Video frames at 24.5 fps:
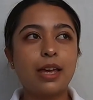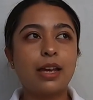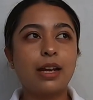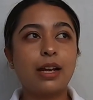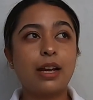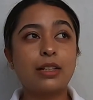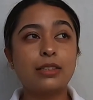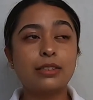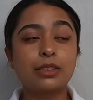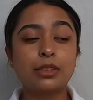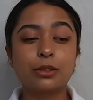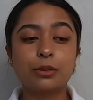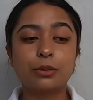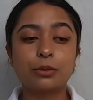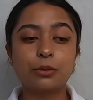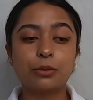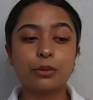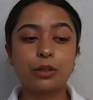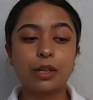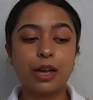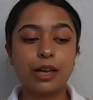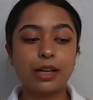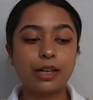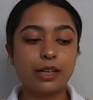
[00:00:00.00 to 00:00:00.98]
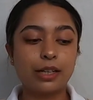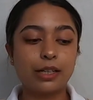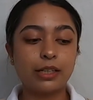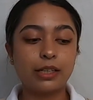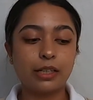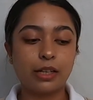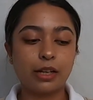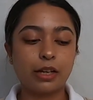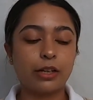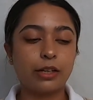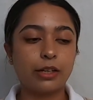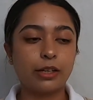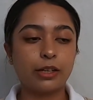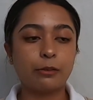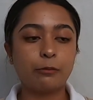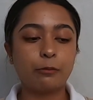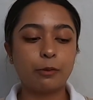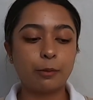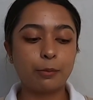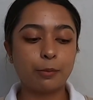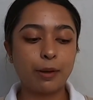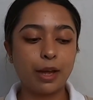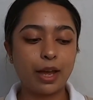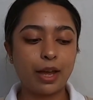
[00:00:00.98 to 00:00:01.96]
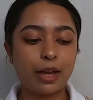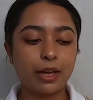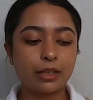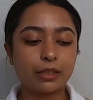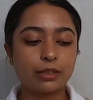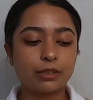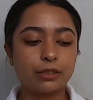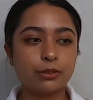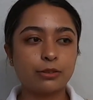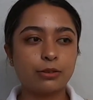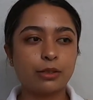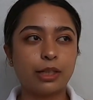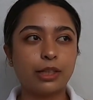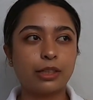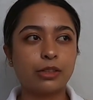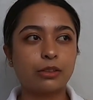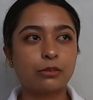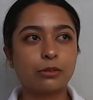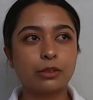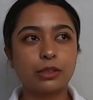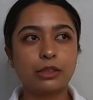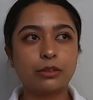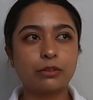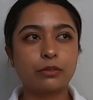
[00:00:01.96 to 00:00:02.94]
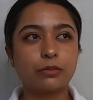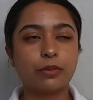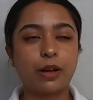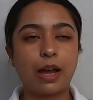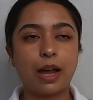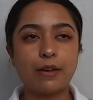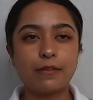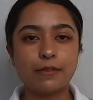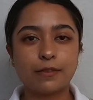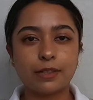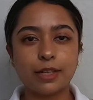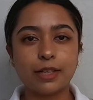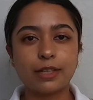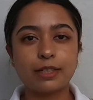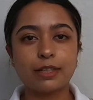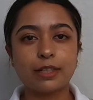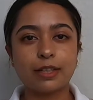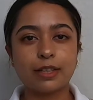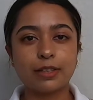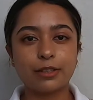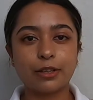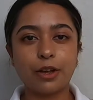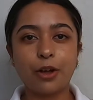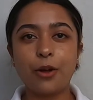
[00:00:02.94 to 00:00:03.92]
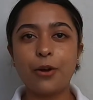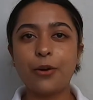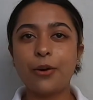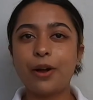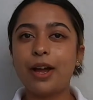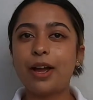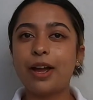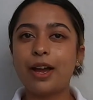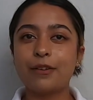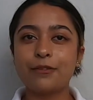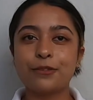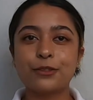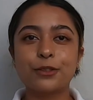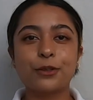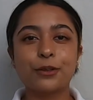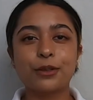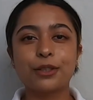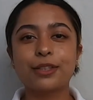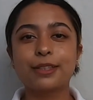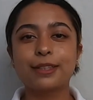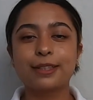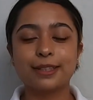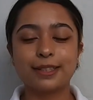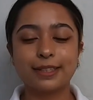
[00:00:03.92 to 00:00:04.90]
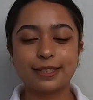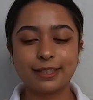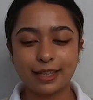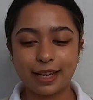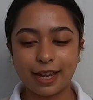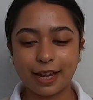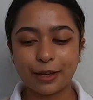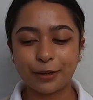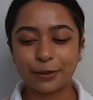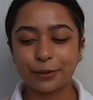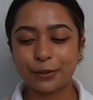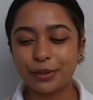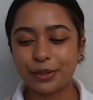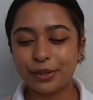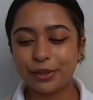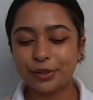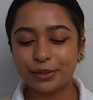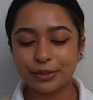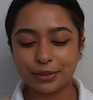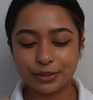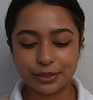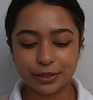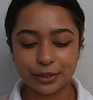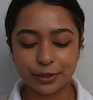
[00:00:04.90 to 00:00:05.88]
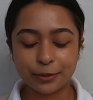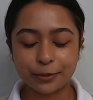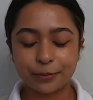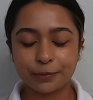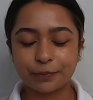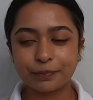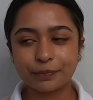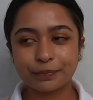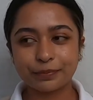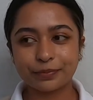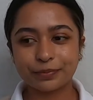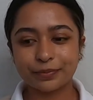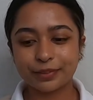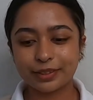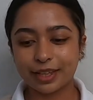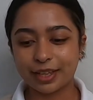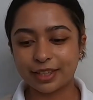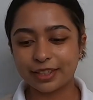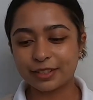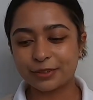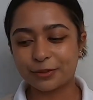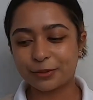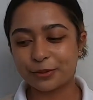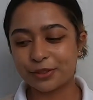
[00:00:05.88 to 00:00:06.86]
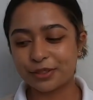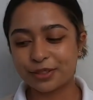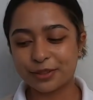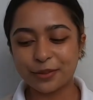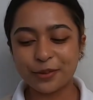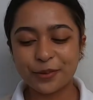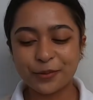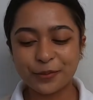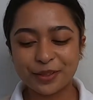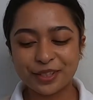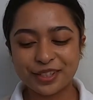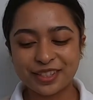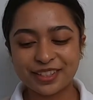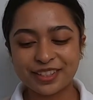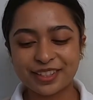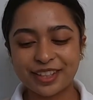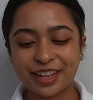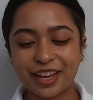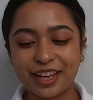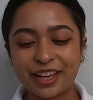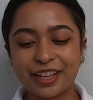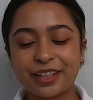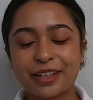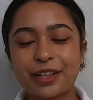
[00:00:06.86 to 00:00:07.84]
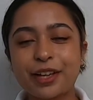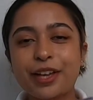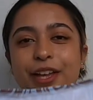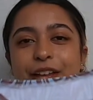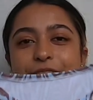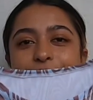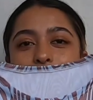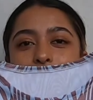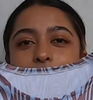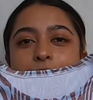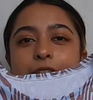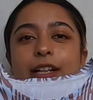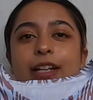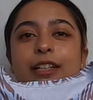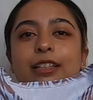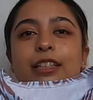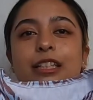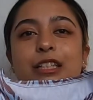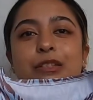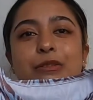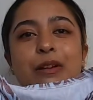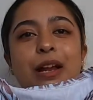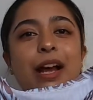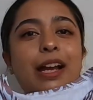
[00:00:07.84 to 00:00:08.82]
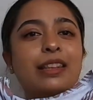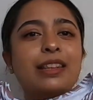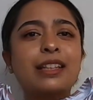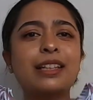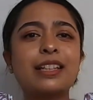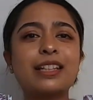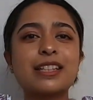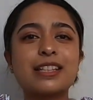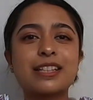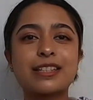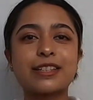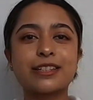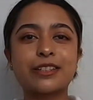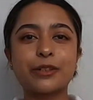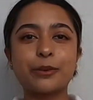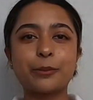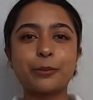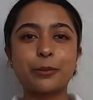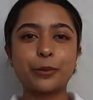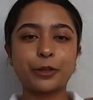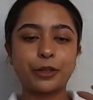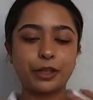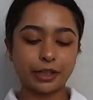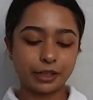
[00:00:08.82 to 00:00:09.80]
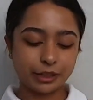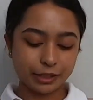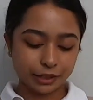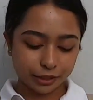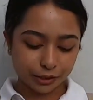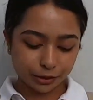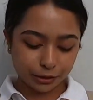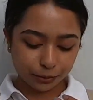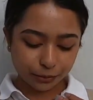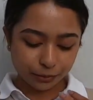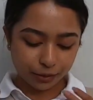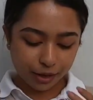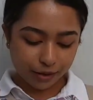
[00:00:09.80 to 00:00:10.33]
And I was like, and then I went back to like 3 to 5 days. I was like, oh, I have to order this now. So yeah, this was a mistake. I got this one. I think it's still pretty cute.